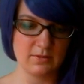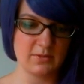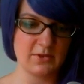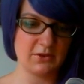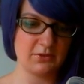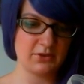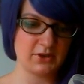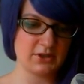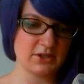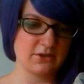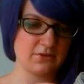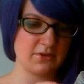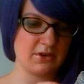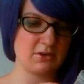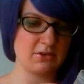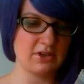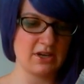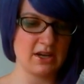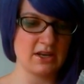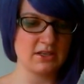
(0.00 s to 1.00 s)
The first
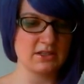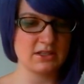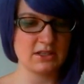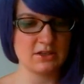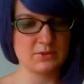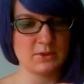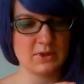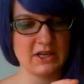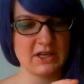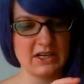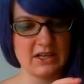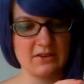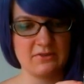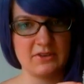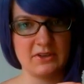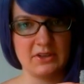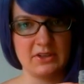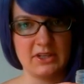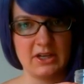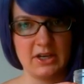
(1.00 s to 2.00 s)
few days, these were getting
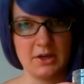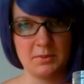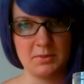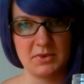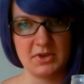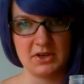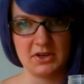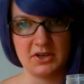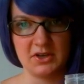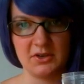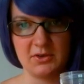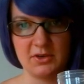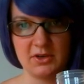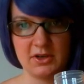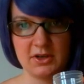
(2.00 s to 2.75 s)
filled up, you know,